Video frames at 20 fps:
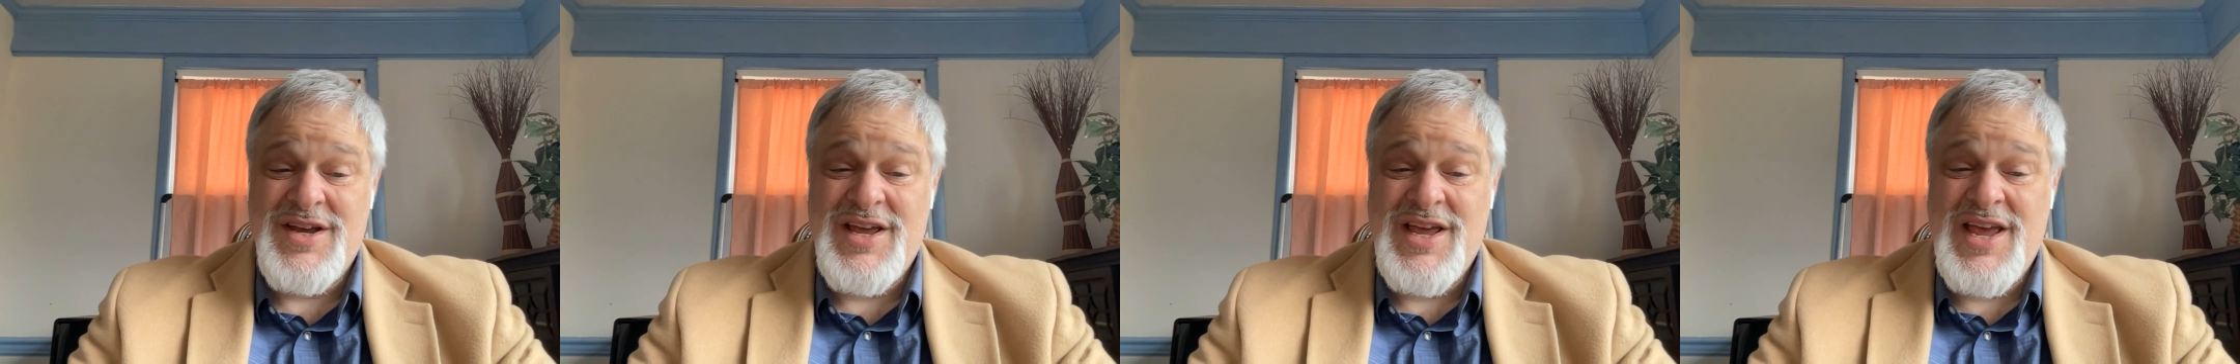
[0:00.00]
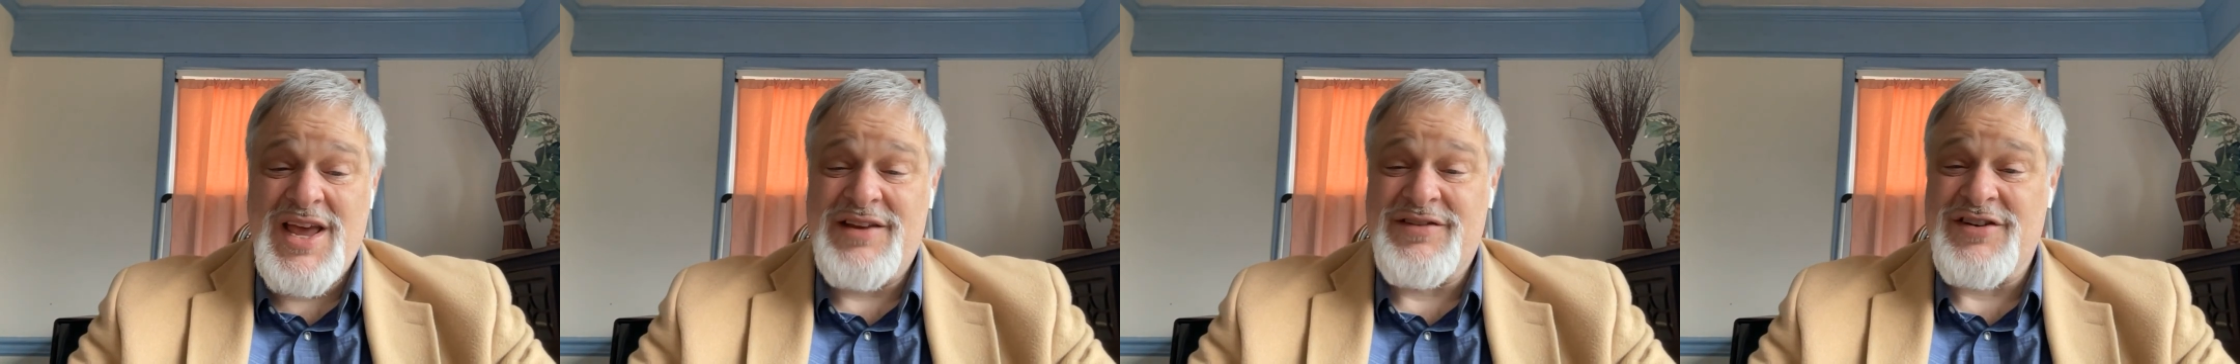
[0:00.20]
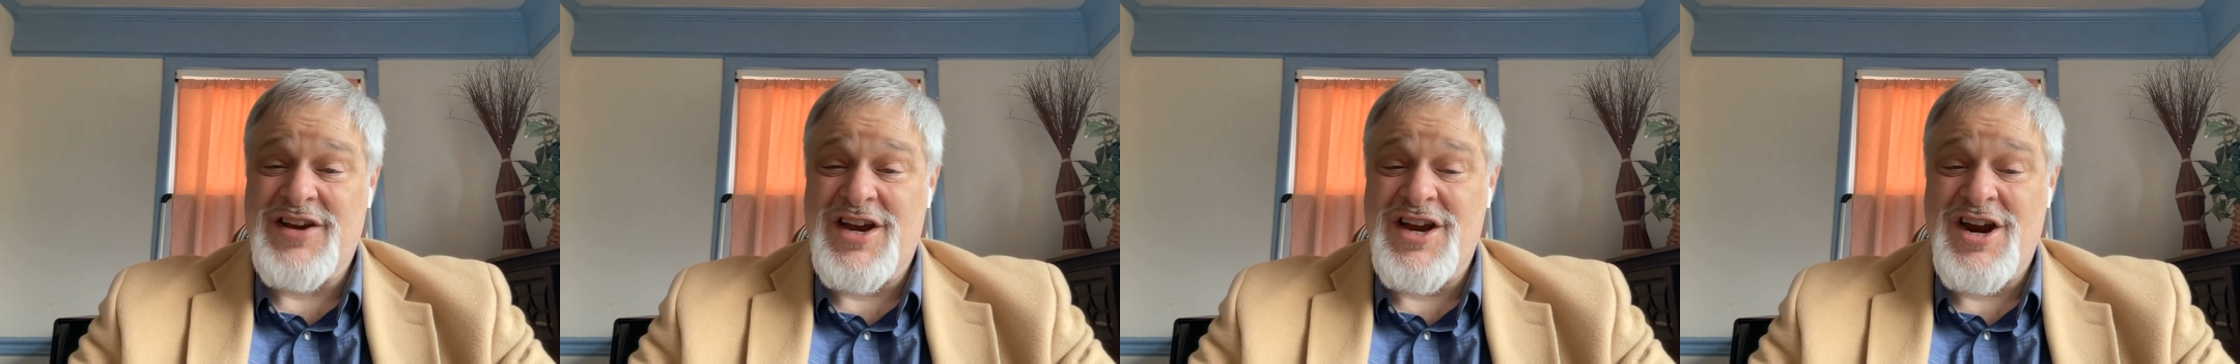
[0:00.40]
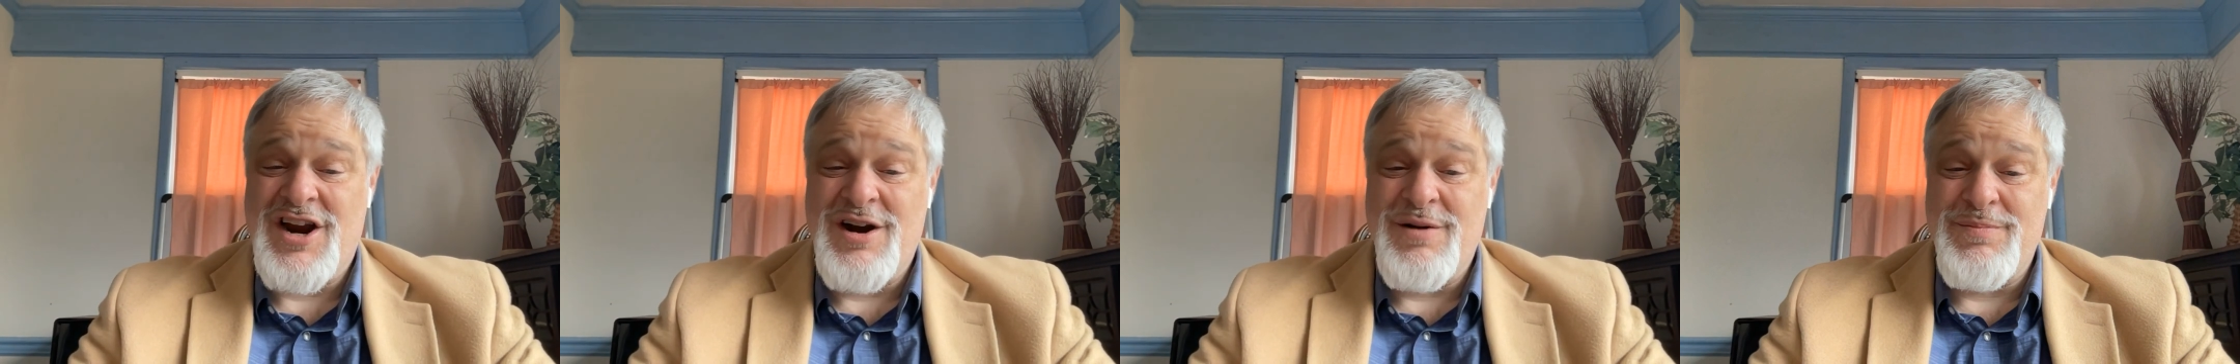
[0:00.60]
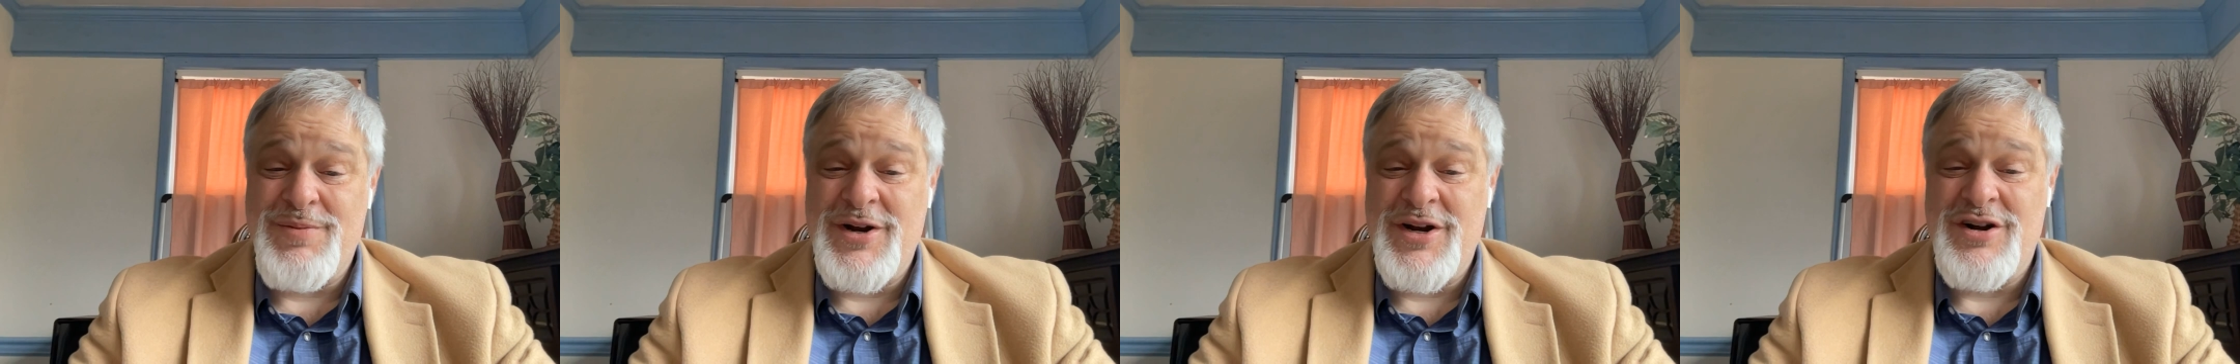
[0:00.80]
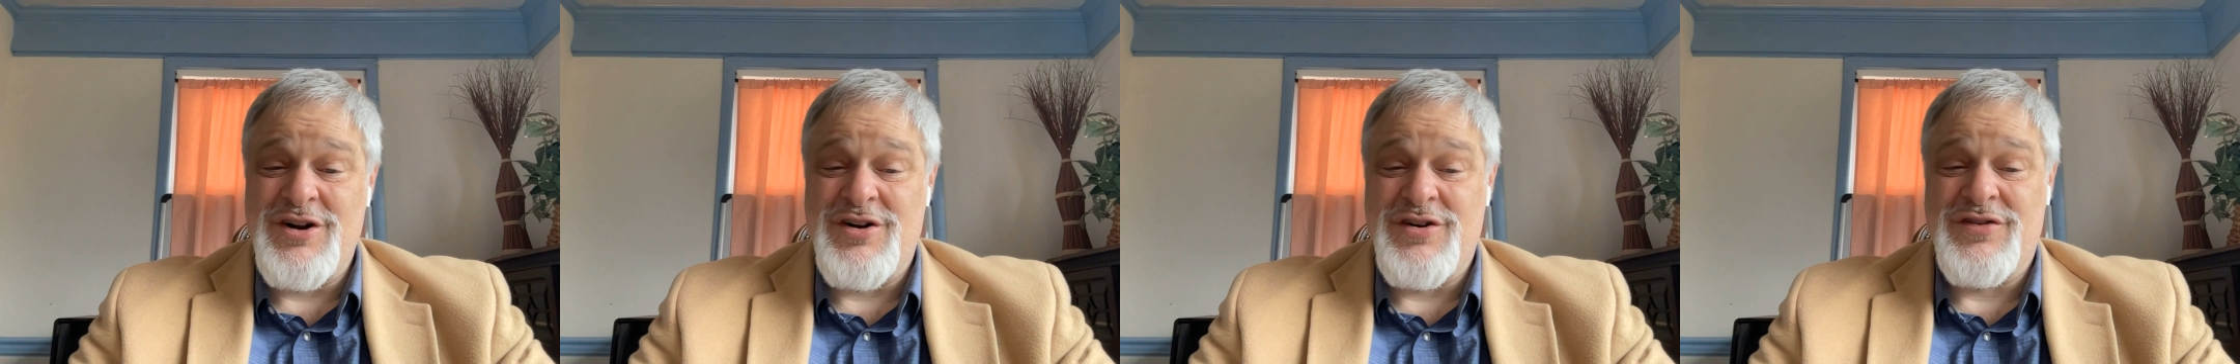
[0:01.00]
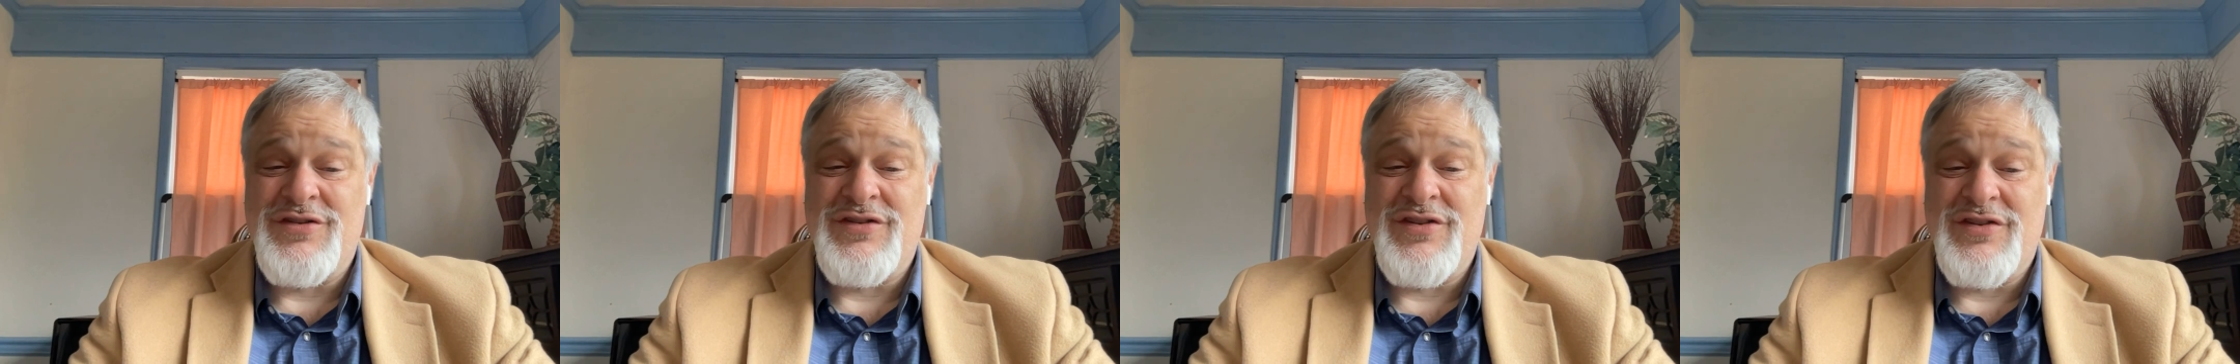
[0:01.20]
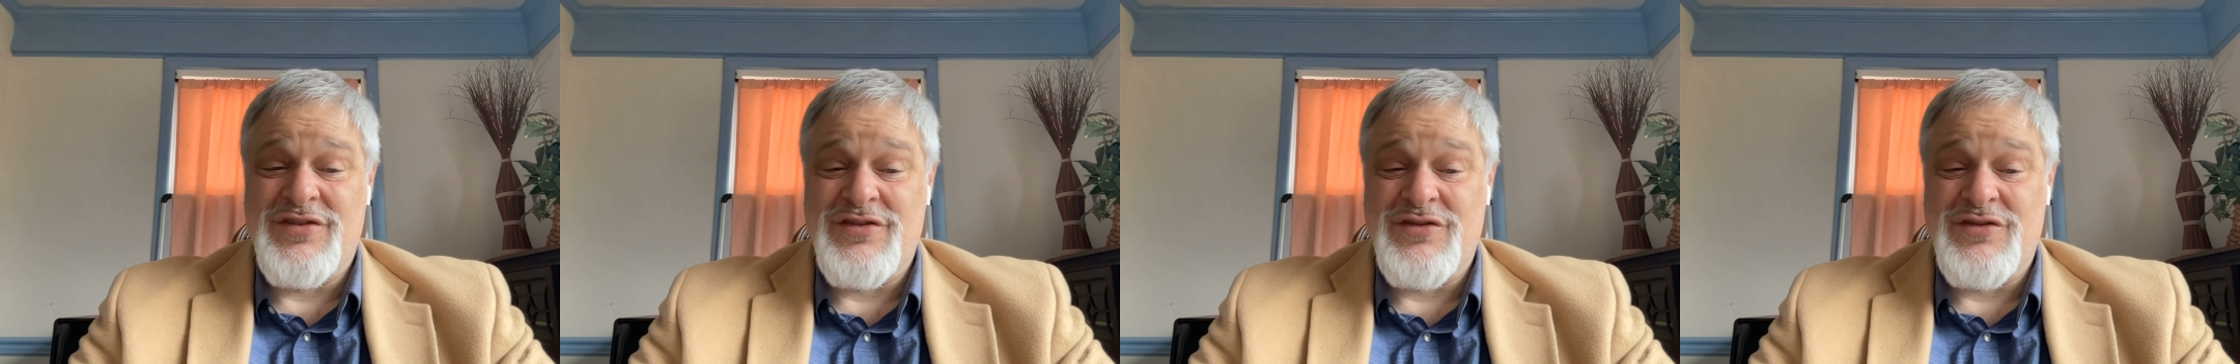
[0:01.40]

He has a carpenter's